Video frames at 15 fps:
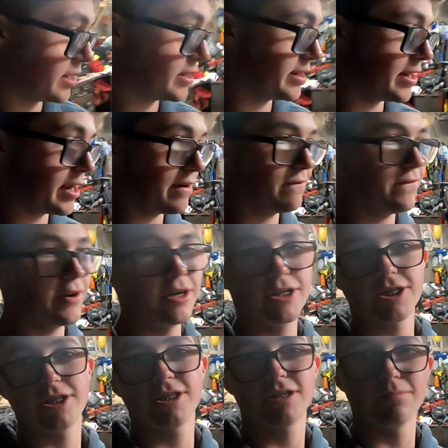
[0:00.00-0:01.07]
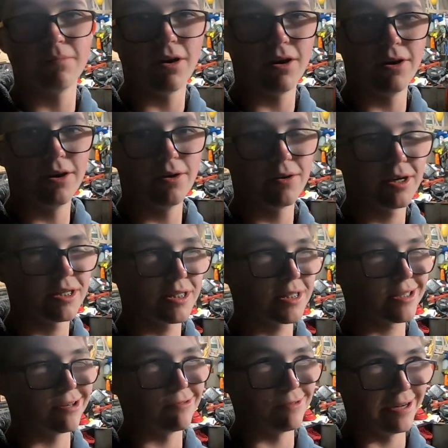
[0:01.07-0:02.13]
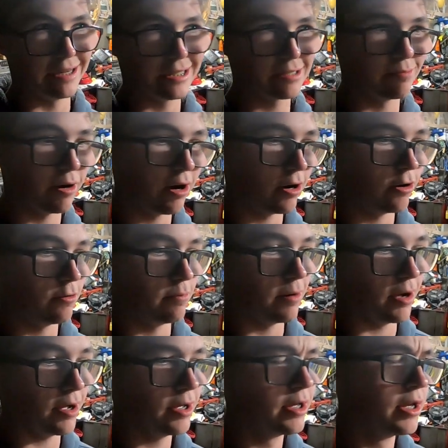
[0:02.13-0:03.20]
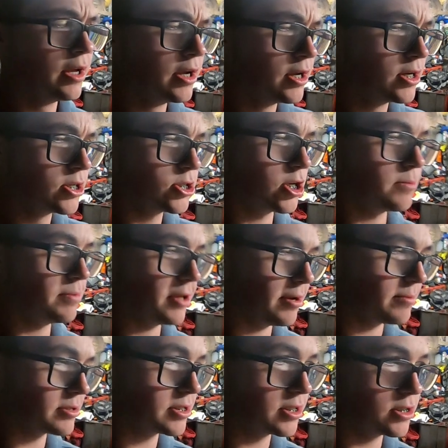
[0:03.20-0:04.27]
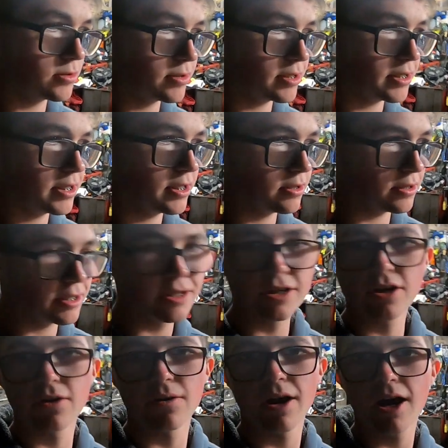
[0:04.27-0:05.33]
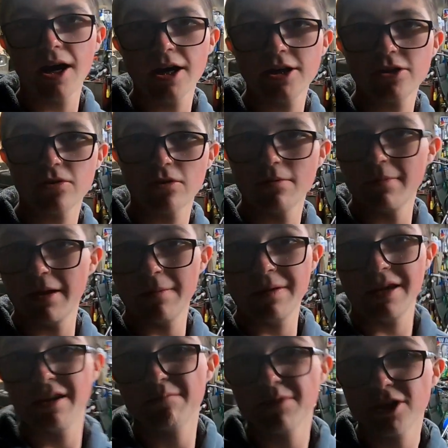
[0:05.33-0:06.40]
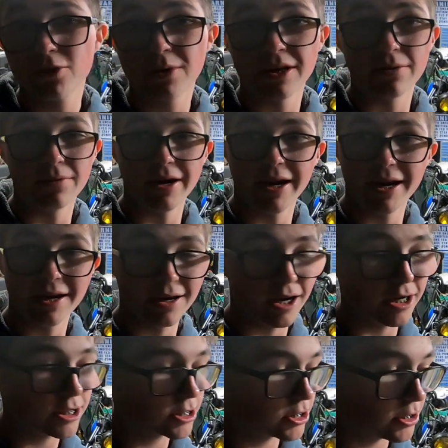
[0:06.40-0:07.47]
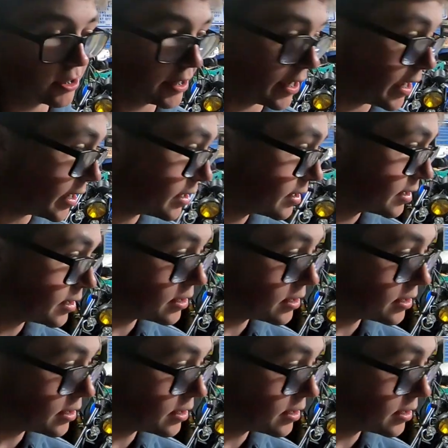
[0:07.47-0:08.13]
and then I'd finish it tomorrow because it's gonna rain tomorrow, but should be able to do it either in the garage or maybe in between rain, not sure yet.